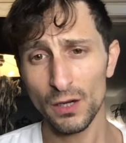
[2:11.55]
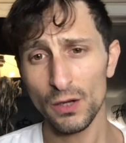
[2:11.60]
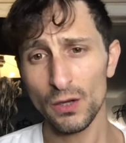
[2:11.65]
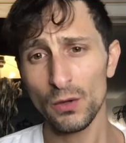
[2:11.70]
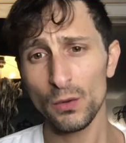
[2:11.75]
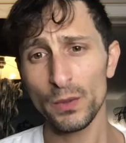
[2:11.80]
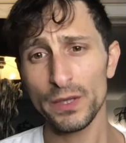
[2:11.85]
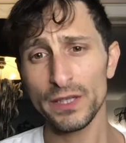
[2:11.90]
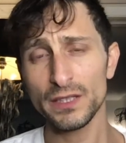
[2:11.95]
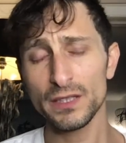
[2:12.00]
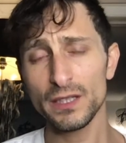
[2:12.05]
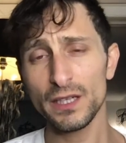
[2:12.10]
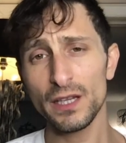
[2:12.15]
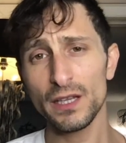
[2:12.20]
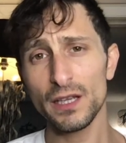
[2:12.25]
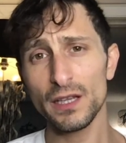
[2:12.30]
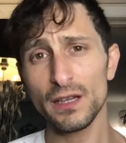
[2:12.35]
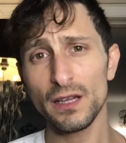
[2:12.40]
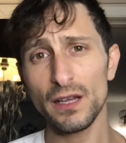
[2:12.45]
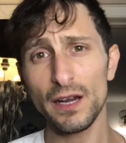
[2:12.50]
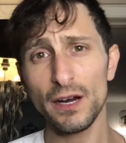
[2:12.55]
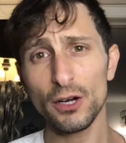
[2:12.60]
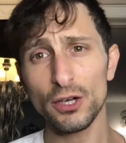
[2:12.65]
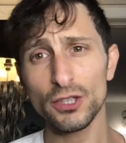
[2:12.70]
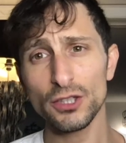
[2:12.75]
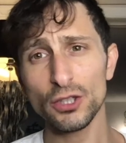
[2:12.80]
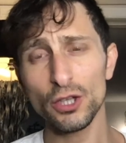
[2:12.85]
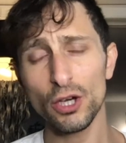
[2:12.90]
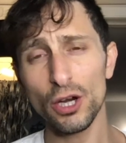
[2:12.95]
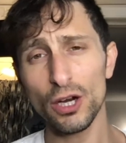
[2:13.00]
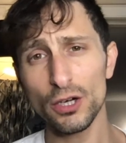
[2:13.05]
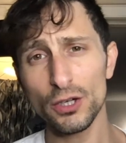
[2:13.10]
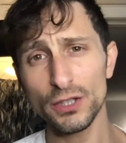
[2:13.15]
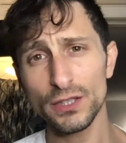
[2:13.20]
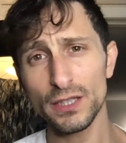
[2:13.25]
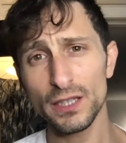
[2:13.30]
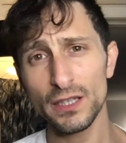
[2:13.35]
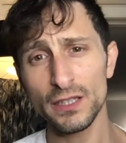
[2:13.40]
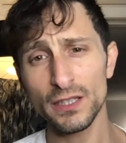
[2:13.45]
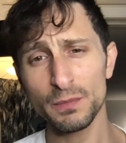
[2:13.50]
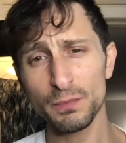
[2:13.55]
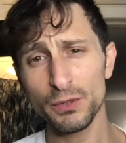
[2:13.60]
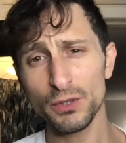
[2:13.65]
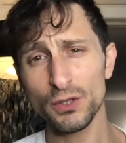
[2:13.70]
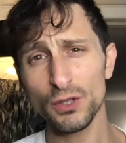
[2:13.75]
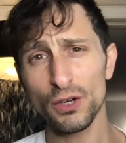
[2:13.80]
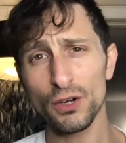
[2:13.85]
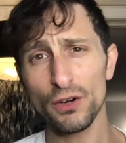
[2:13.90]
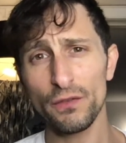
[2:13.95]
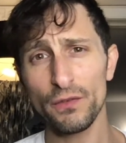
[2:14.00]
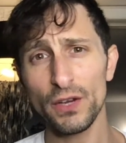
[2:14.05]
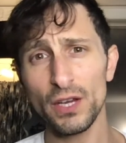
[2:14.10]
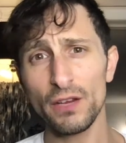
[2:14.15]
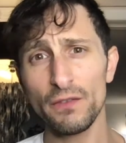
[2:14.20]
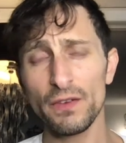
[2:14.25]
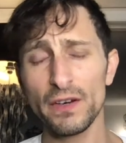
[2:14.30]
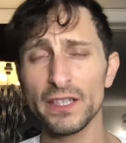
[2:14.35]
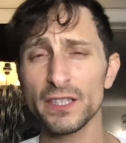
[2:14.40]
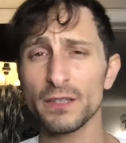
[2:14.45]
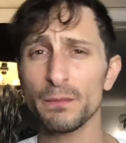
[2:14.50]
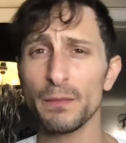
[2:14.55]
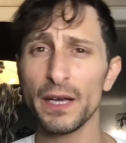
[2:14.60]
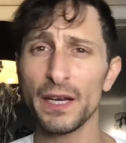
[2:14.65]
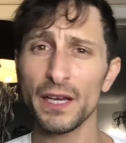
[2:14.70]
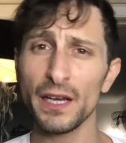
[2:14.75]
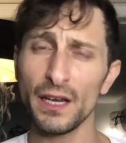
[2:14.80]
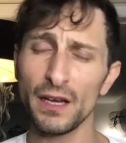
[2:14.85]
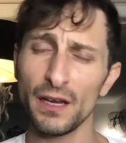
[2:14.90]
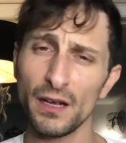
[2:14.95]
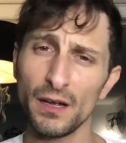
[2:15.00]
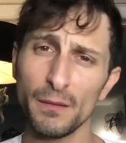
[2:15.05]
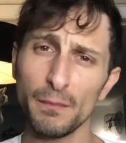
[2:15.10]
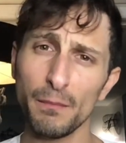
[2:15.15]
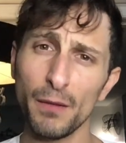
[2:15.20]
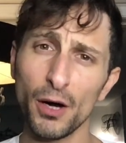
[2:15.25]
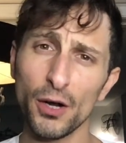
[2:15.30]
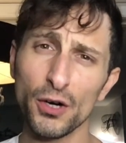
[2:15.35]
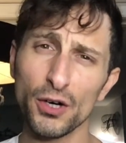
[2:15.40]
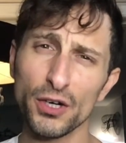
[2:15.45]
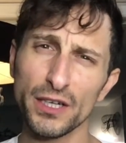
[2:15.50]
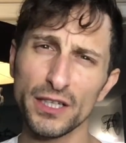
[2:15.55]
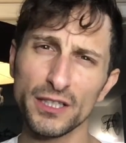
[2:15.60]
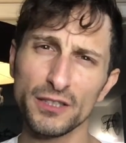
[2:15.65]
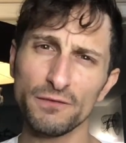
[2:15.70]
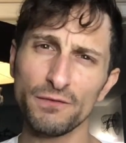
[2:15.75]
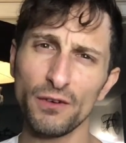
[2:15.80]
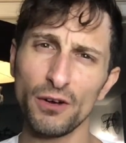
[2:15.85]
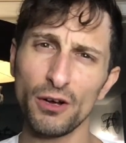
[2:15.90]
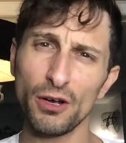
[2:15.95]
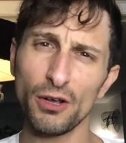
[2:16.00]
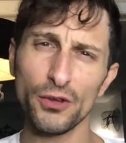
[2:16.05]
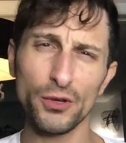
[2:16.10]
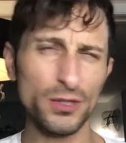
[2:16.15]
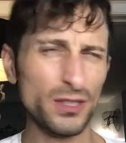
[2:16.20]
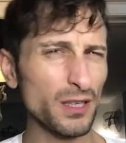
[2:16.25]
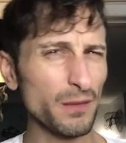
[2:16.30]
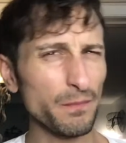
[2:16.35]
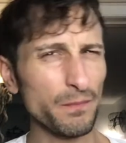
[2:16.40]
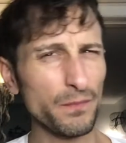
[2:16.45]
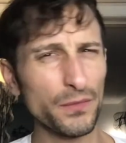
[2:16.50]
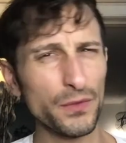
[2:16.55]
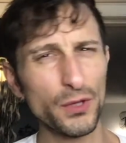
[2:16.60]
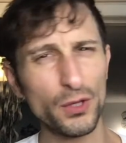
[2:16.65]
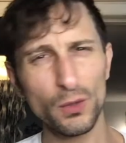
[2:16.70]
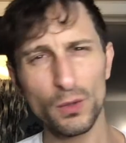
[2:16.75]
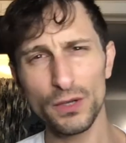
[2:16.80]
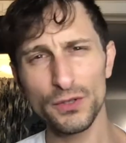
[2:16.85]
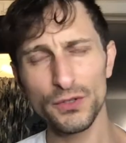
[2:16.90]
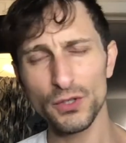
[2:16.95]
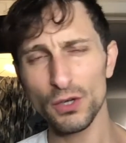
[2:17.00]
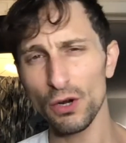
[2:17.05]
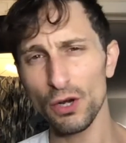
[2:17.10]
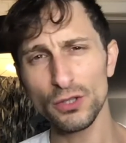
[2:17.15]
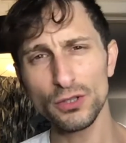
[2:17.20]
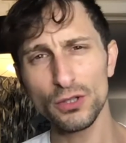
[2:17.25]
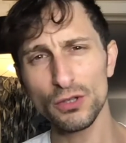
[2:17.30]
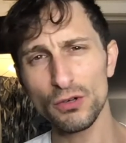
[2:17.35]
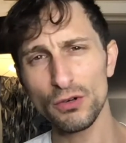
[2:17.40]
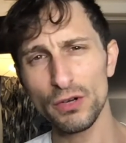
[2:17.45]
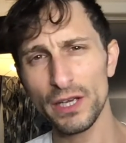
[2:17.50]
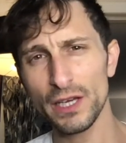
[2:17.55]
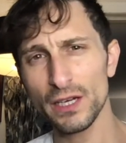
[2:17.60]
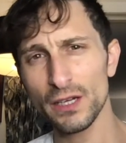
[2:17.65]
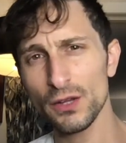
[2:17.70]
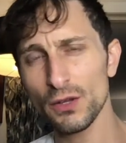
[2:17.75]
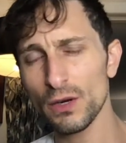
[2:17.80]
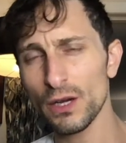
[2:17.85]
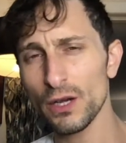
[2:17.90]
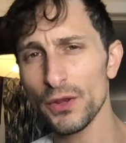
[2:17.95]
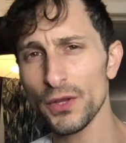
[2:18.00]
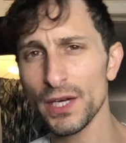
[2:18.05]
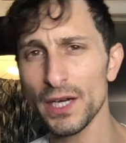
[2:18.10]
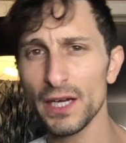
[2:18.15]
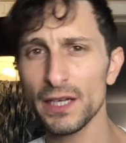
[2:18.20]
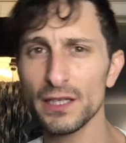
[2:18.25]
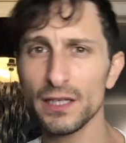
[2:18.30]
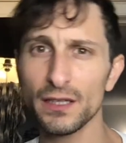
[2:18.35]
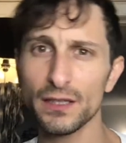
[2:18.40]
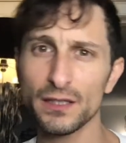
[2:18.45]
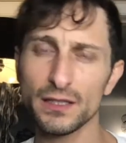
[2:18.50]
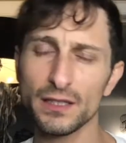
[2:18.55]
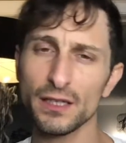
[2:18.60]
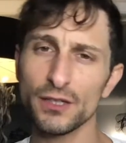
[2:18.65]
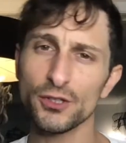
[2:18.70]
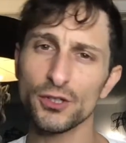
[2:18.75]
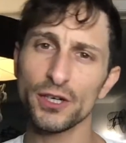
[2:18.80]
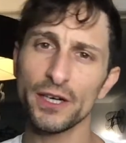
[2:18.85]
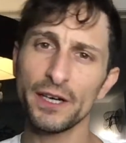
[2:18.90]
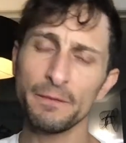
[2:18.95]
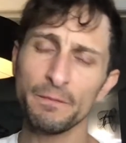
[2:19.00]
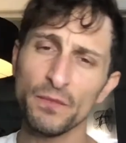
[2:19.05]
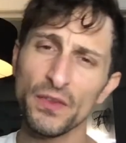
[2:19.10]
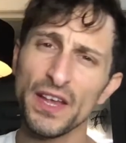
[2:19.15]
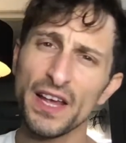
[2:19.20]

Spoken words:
We see that the aristocracy is preserved even as many monarchies fall, though some new ones are also created throughout the 19th century.